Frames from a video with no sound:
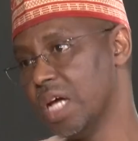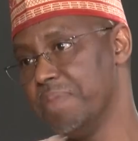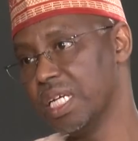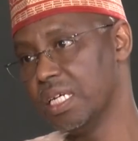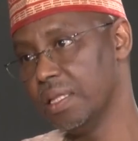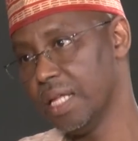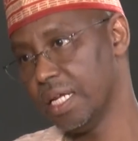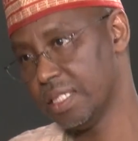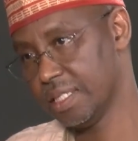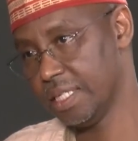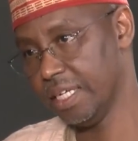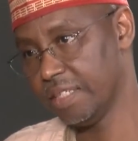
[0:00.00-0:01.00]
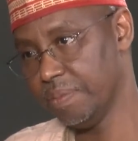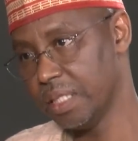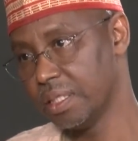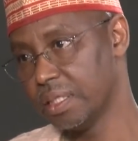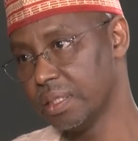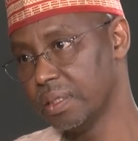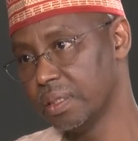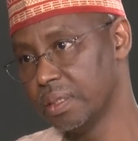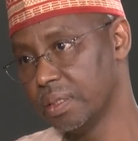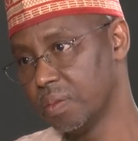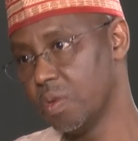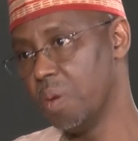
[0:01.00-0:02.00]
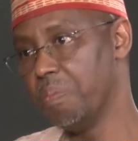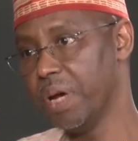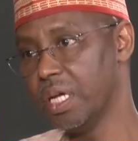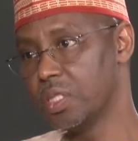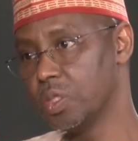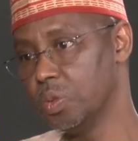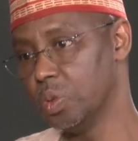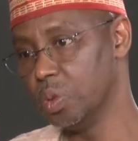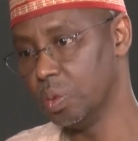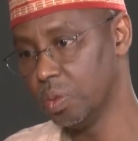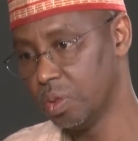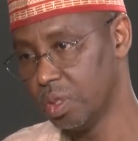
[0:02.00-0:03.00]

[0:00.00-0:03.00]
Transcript: making that statement compared to